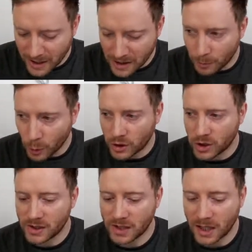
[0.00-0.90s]
in the book
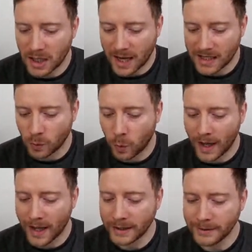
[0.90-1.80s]
just here as
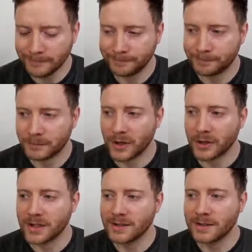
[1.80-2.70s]
well. There
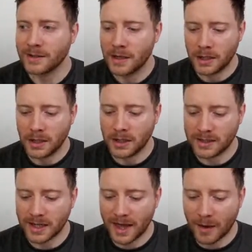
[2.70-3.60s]
it is. You
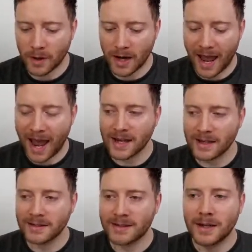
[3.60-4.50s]
can see that one
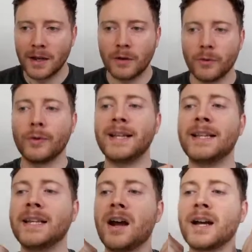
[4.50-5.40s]
hangs
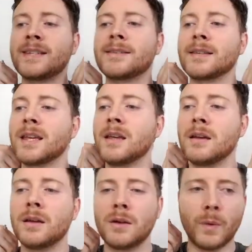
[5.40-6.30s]
really nicely
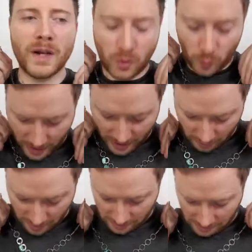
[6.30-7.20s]
when you
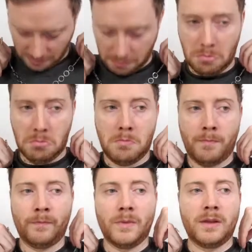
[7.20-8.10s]
wear it.
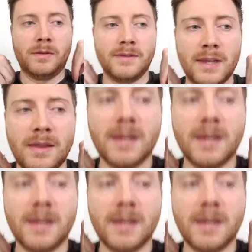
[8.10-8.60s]
See,